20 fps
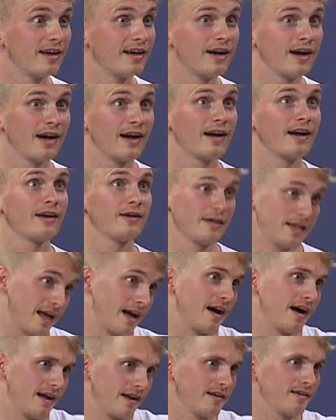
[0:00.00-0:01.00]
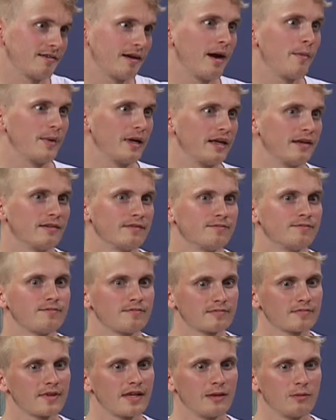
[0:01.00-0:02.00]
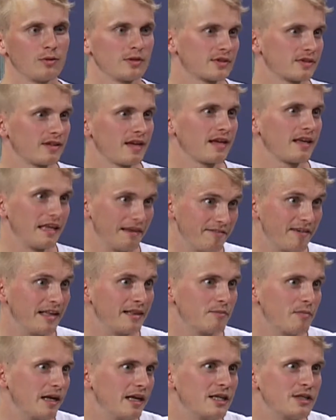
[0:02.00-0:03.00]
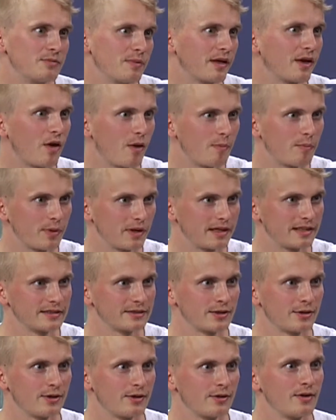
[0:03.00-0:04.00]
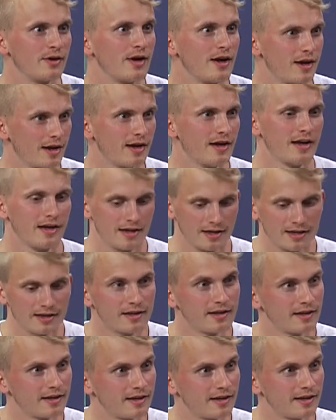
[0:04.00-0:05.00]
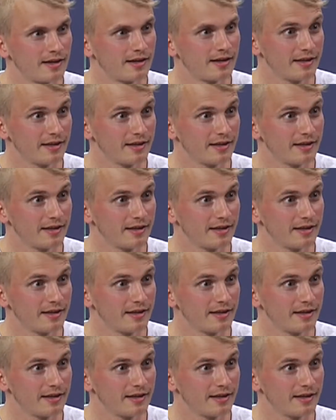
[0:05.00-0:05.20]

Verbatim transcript: Uh, yeah. I. I mean, it was like event management company. So nice, and you got the job.